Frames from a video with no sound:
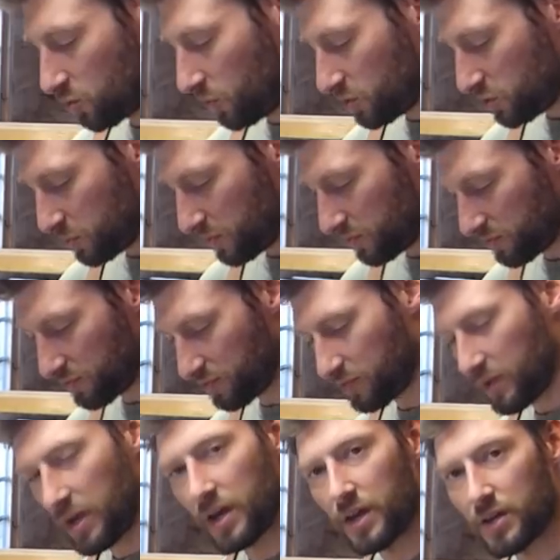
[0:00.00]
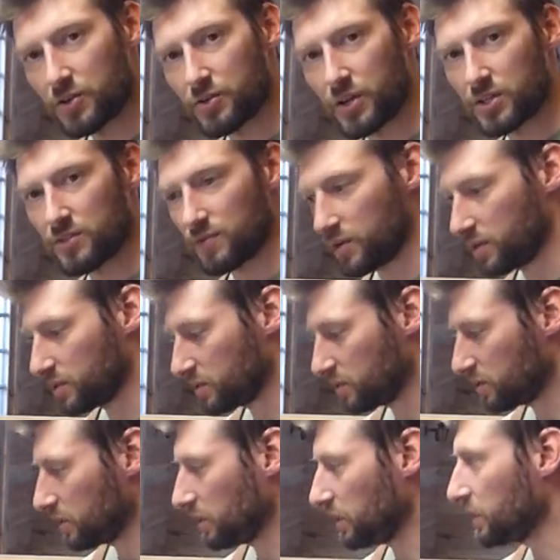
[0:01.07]
So once we've uh, transferred
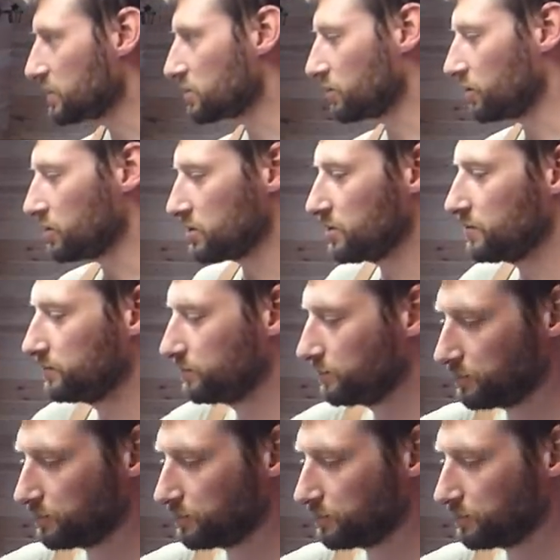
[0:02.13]
the lines across,